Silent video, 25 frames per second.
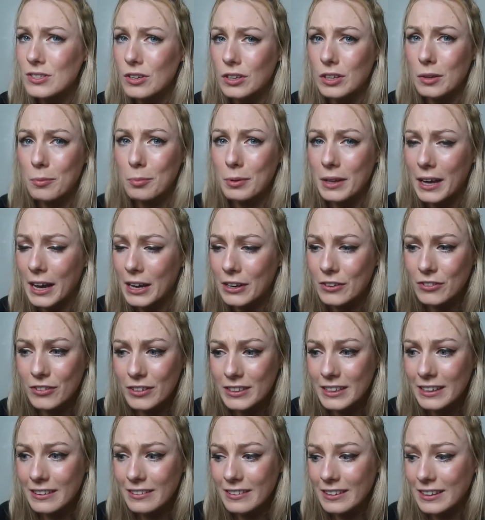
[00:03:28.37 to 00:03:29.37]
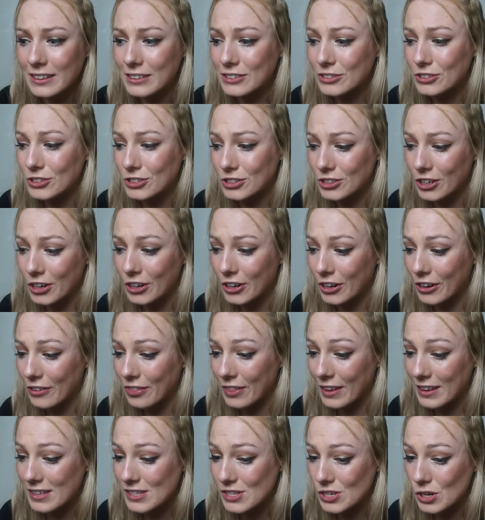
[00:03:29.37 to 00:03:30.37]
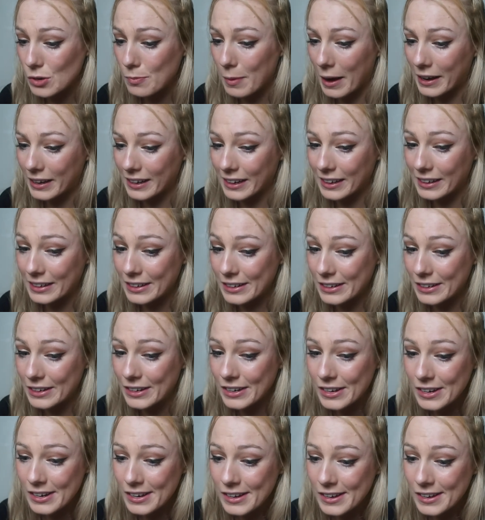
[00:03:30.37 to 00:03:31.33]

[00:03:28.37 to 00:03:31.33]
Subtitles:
on the plane or anything, so they're still back in